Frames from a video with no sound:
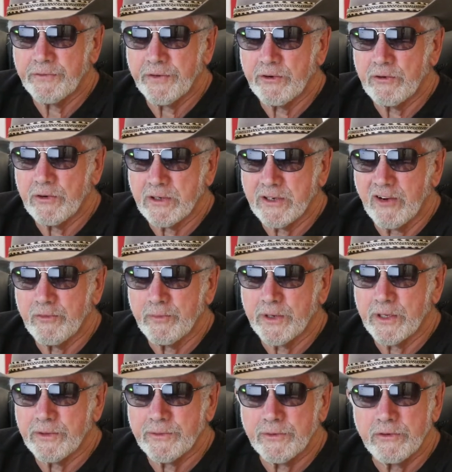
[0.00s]
federal
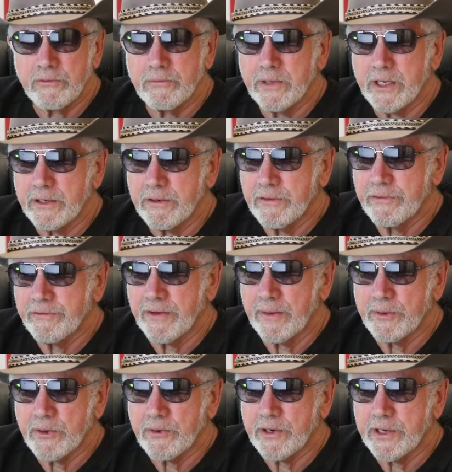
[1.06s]
government through
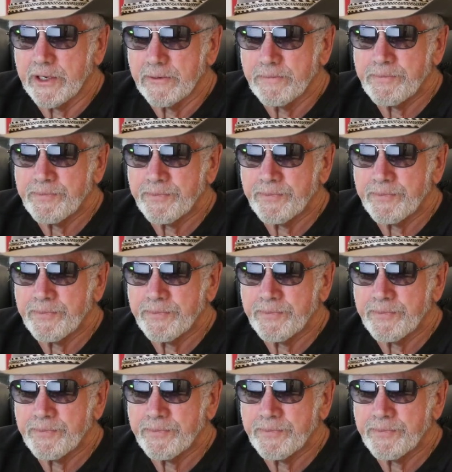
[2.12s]
mid-February.